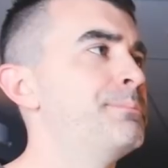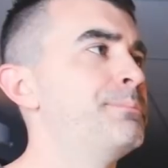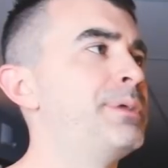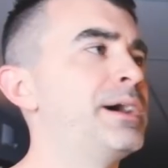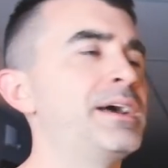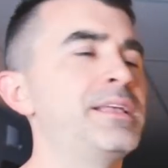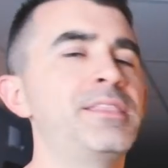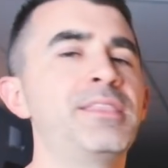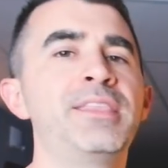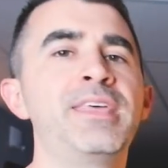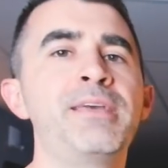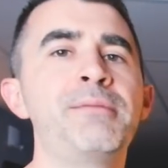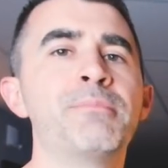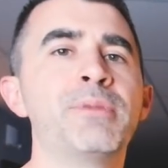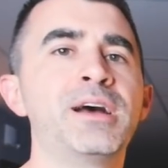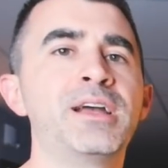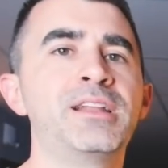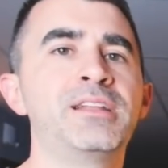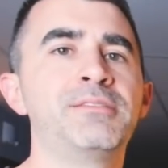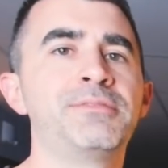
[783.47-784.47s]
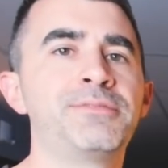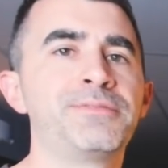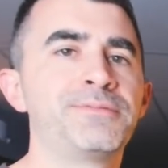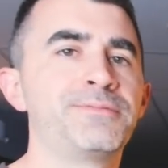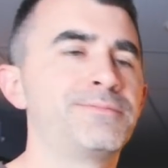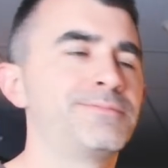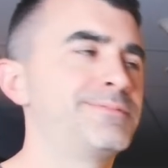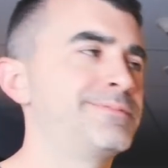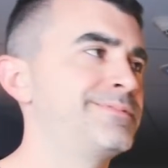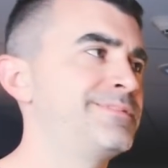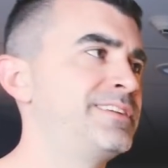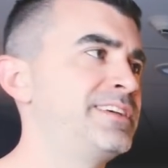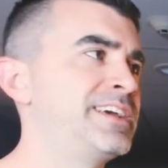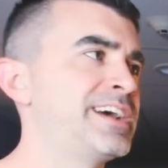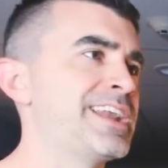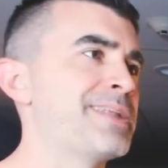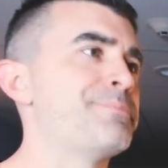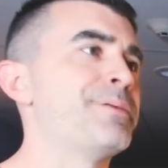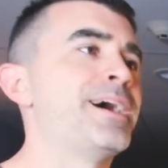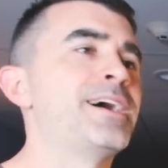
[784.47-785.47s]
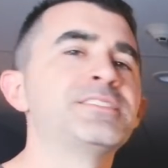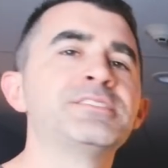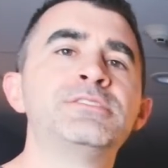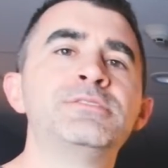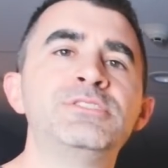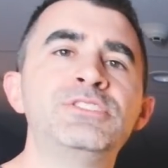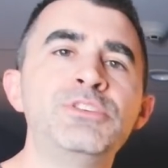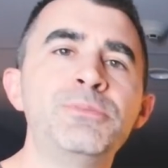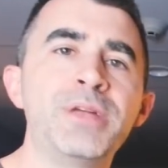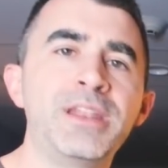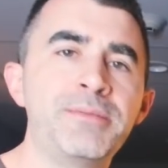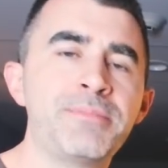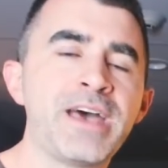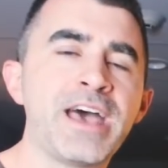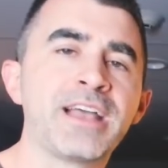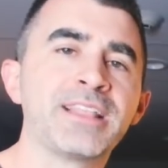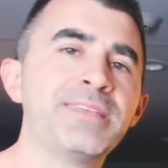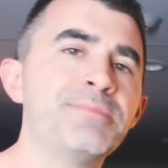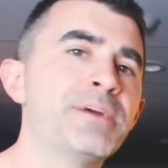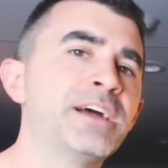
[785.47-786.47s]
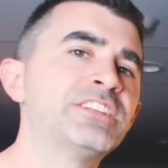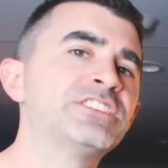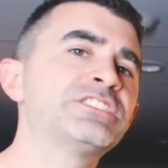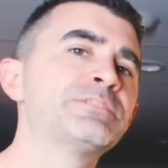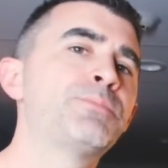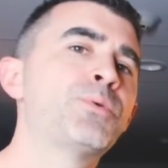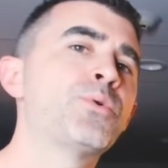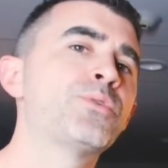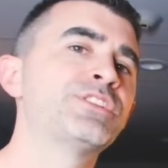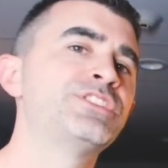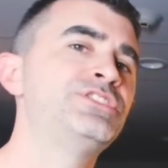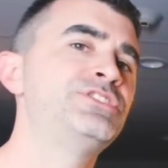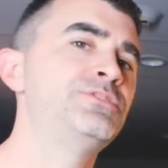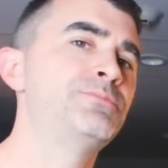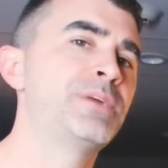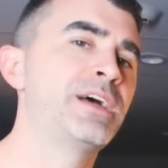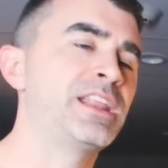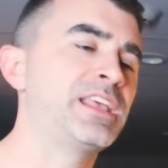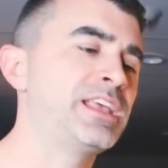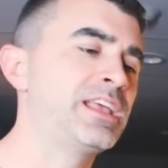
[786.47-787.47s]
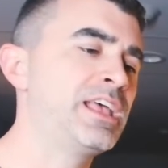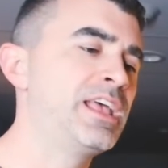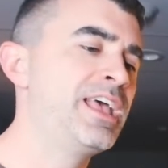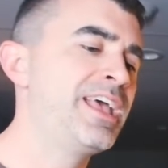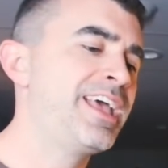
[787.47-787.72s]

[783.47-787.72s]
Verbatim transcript: but they might have kind of bought too many back. They might have supported too many.